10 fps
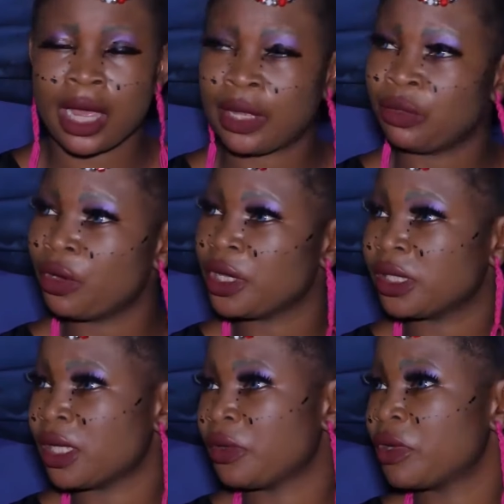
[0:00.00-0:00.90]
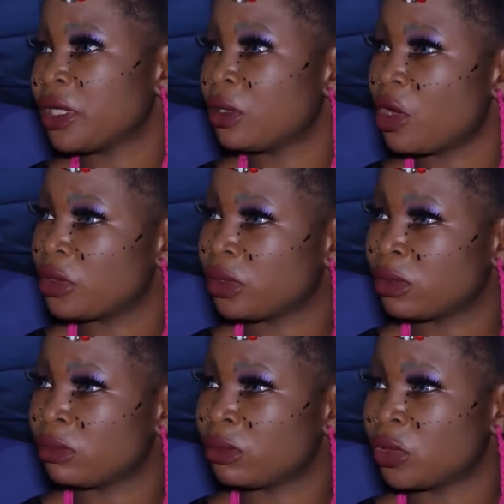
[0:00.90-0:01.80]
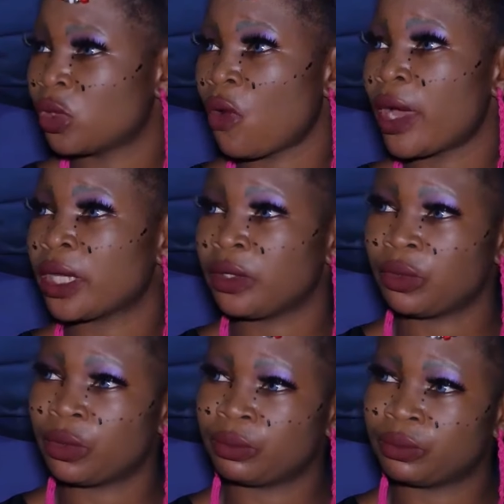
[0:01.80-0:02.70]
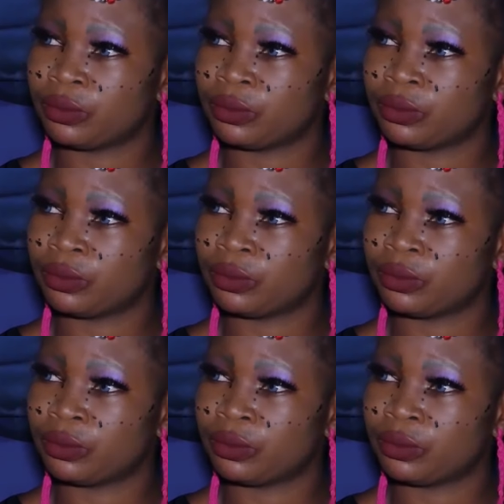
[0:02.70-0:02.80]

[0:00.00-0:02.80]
I know it's a great loss to our kingdom.